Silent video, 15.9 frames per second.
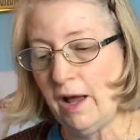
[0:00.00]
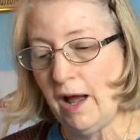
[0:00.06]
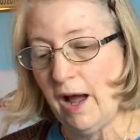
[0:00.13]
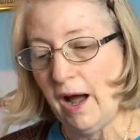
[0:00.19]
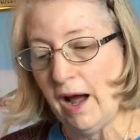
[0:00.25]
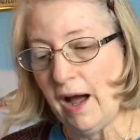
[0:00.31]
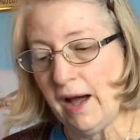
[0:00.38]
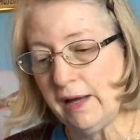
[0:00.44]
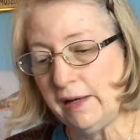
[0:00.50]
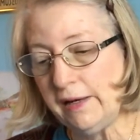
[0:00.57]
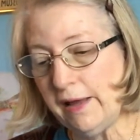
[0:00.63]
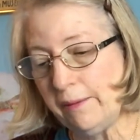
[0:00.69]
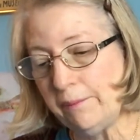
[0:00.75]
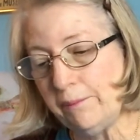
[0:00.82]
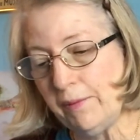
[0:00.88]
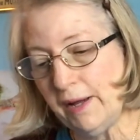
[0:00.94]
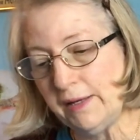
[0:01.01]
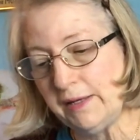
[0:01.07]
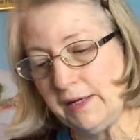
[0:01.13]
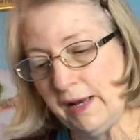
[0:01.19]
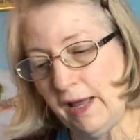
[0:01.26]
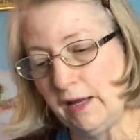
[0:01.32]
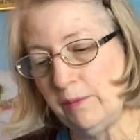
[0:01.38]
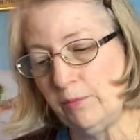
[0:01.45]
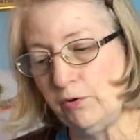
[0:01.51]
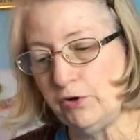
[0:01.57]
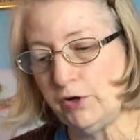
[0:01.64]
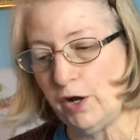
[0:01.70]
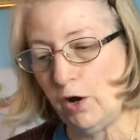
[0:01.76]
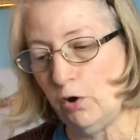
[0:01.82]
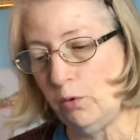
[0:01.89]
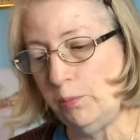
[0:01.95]
I let my neighbor
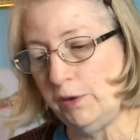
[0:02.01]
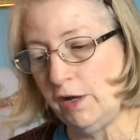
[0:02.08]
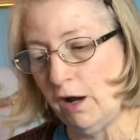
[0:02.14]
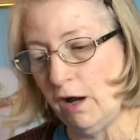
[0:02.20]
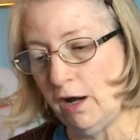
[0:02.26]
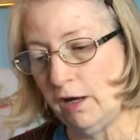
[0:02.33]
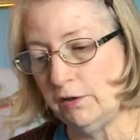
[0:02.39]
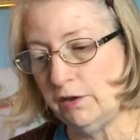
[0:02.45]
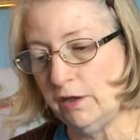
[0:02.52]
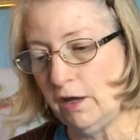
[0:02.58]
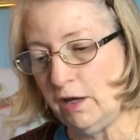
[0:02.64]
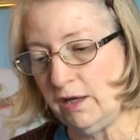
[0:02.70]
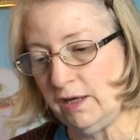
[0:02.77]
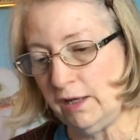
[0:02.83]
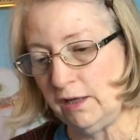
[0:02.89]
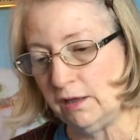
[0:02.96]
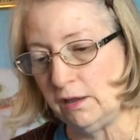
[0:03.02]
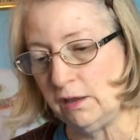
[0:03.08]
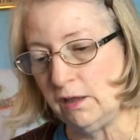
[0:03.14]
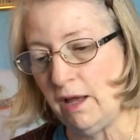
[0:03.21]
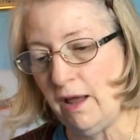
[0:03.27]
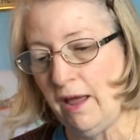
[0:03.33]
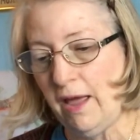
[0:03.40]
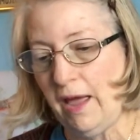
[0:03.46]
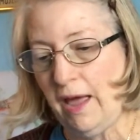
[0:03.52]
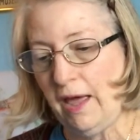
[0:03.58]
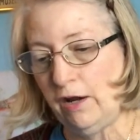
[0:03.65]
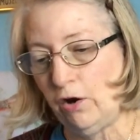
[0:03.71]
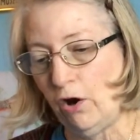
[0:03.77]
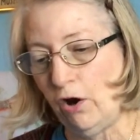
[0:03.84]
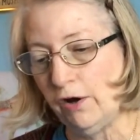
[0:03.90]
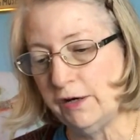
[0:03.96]
know beyond the hill, and
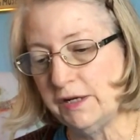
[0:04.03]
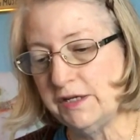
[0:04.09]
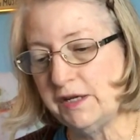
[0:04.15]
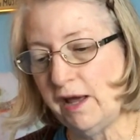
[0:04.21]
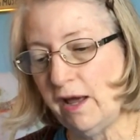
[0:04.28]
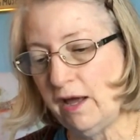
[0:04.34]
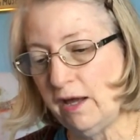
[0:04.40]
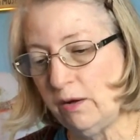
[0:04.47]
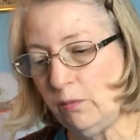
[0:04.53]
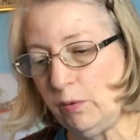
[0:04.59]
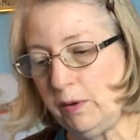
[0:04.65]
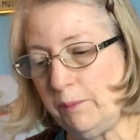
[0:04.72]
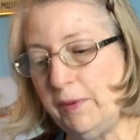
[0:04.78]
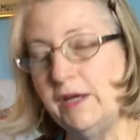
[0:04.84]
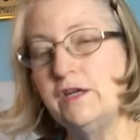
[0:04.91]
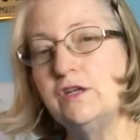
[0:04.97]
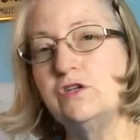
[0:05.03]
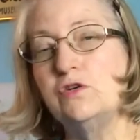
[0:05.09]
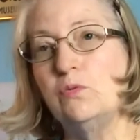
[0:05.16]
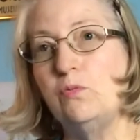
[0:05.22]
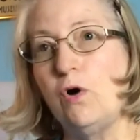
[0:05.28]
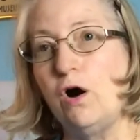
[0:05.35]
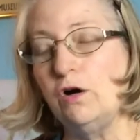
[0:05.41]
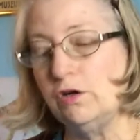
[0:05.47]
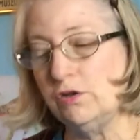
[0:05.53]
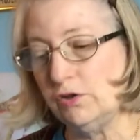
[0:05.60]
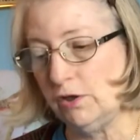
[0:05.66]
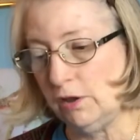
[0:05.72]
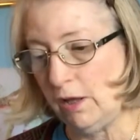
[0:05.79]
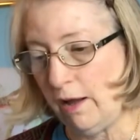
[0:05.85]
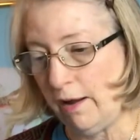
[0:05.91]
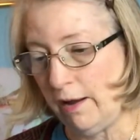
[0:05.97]
on a day we meet to walk the
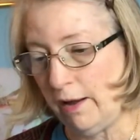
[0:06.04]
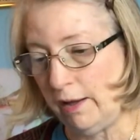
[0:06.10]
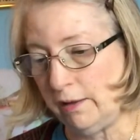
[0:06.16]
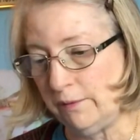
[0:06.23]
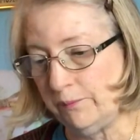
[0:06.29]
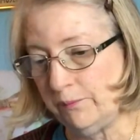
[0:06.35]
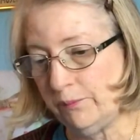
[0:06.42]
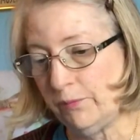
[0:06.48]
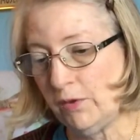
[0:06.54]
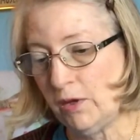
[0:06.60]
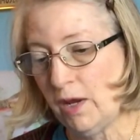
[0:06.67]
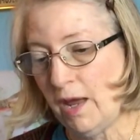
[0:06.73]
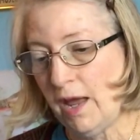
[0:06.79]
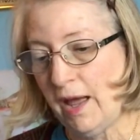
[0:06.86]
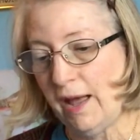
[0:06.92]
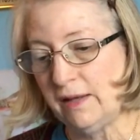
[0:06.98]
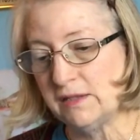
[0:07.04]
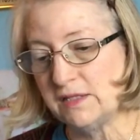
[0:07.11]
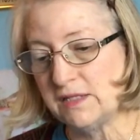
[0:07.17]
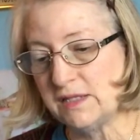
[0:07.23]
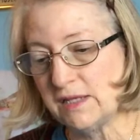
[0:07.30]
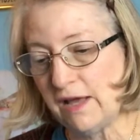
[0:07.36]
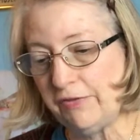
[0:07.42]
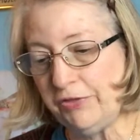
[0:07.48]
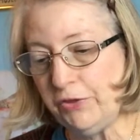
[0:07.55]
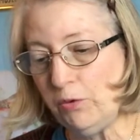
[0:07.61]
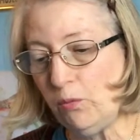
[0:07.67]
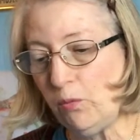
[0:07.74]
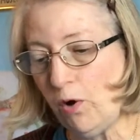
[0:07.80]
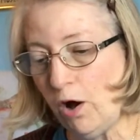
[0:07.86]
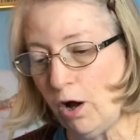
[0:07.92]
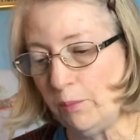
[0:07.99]
line, and set the
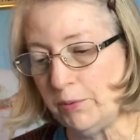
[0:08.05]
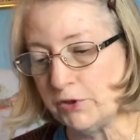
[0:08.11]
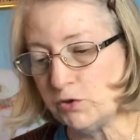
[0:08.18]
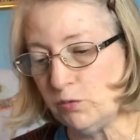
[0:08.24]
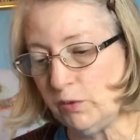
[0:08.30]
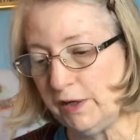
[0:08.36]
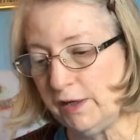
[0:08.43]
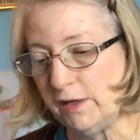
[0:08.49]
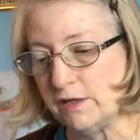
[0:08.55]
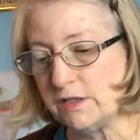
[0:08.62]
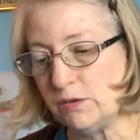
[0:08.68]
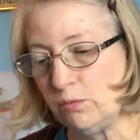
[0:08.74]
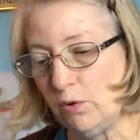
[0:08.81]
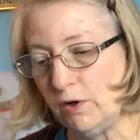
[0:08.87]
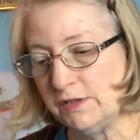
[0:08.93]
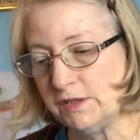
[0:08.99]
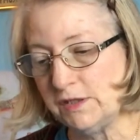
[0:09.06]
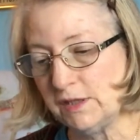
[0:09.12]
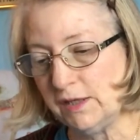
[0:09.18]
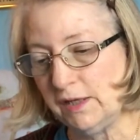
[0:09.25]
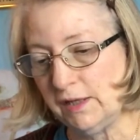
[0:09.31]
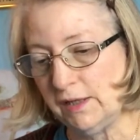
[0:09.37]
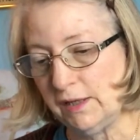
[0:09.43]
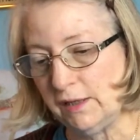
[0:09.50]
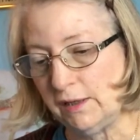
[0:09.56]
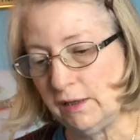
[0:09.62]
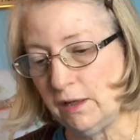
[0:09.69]
wall between us once again.